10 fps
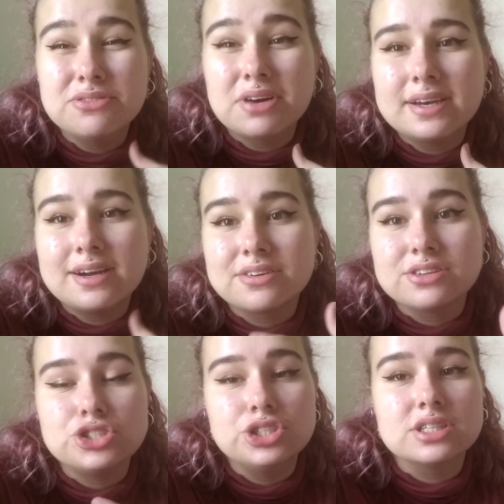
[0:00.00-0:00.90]
right now
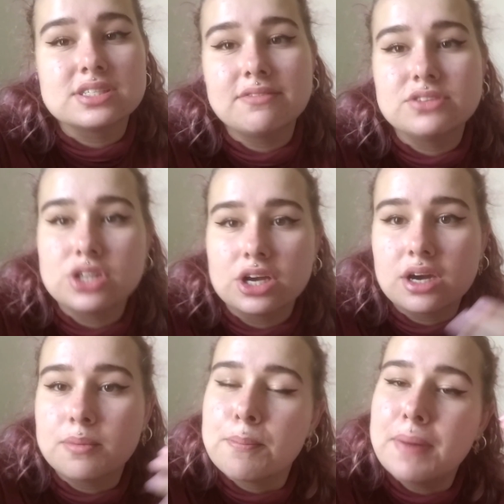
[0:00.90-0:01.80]
because students haven't started
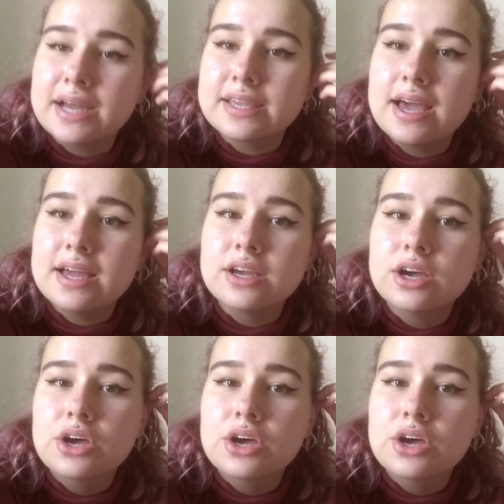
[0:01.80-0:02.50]
coming back yet.